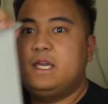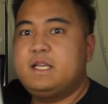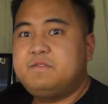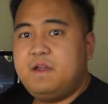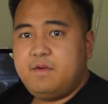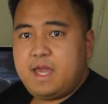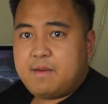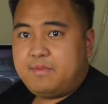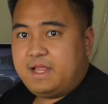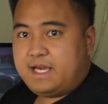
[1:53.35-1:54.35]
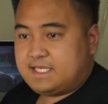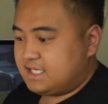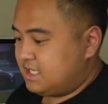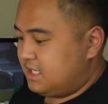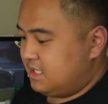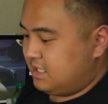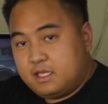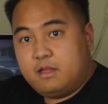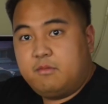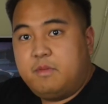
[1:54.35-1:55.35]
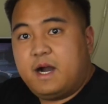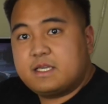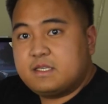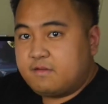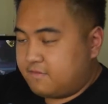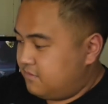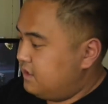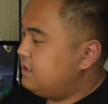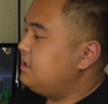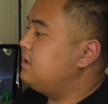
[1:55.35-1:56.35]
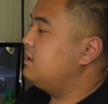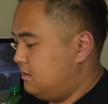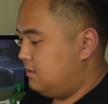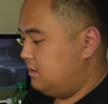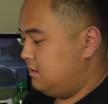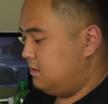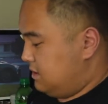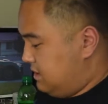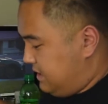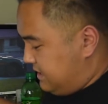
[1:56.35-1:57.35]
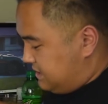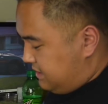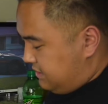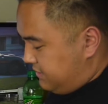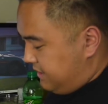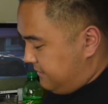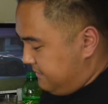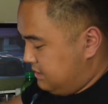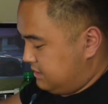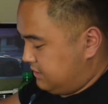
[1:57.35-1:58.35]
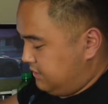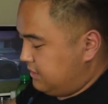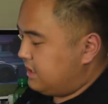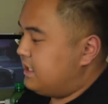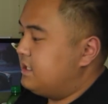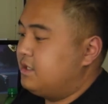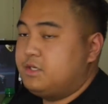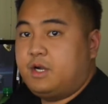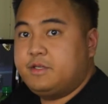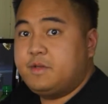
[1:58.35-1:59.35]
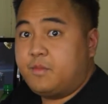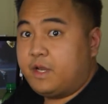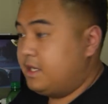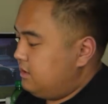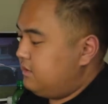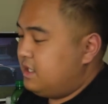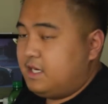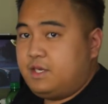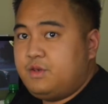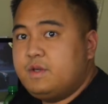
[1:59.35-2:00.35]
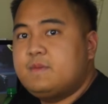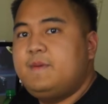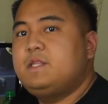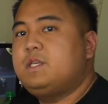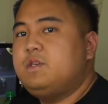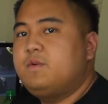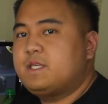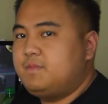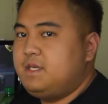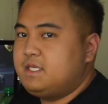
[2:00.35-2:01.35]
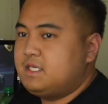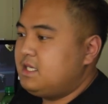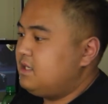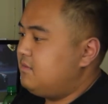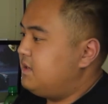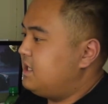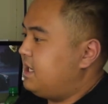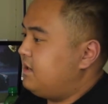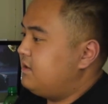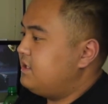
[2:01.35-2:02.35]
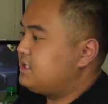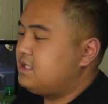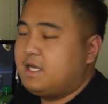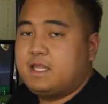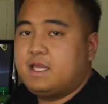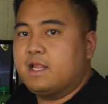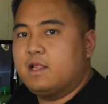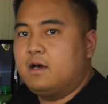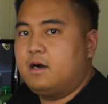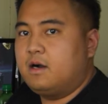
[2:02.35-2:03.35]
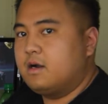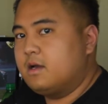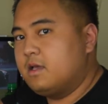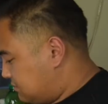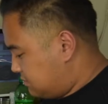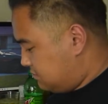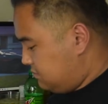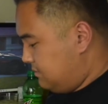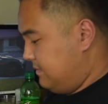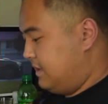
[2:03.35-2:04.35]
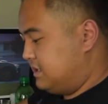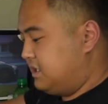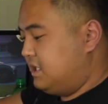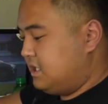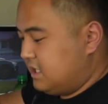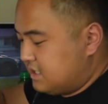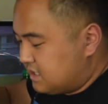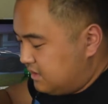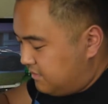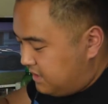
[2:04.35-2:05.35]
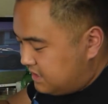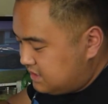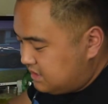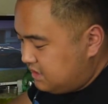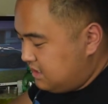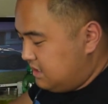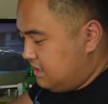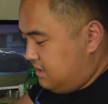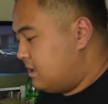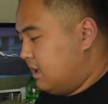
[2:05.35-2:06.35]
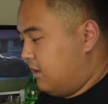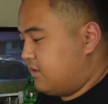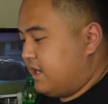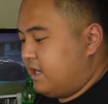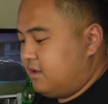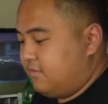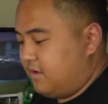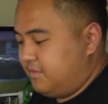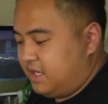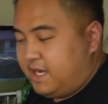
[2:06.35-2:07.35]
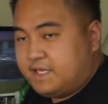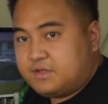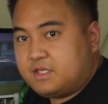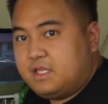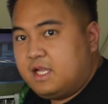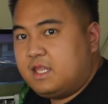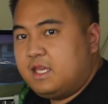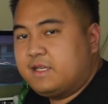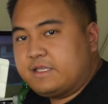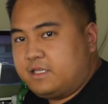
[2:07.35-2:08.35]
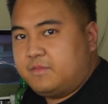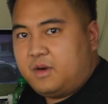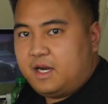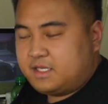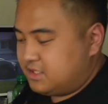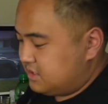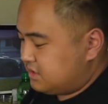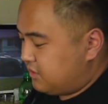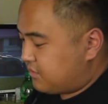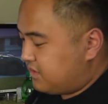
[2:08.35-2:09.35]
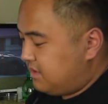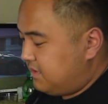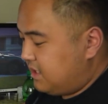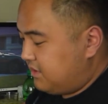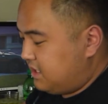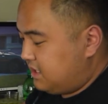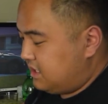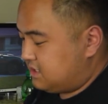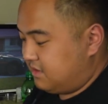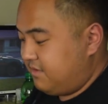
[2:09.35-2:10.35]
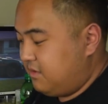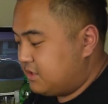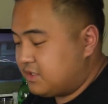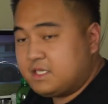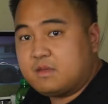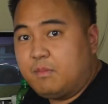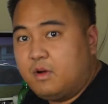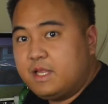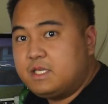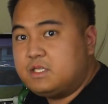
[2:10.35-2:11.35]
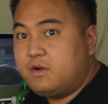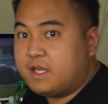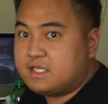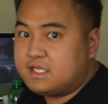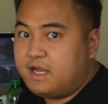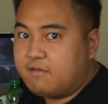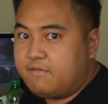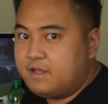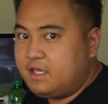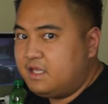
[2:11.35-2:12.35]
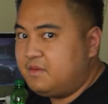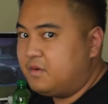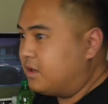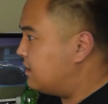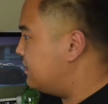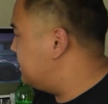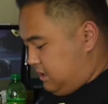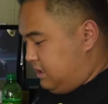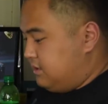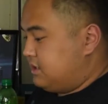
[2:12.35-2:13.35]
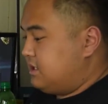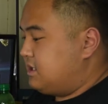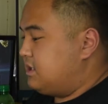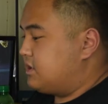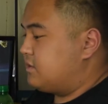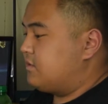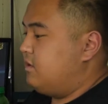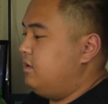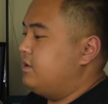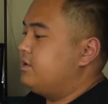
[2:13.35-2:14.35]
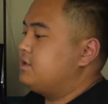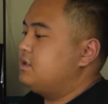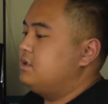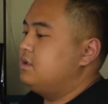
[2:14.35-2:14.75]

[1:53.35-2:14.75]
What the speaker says: It's very Apple-esque. The little box in the front. I see, okay. So you got a charging brick. You get a USB to USB-C, but I heard it's not long. Is there anything else in the box? Okay, I confirmed it, guys. There's nothing else in the box. There's no rebate or anything. So if anyone tries to pull that joke, it's not funny anymore. Here's the controllers.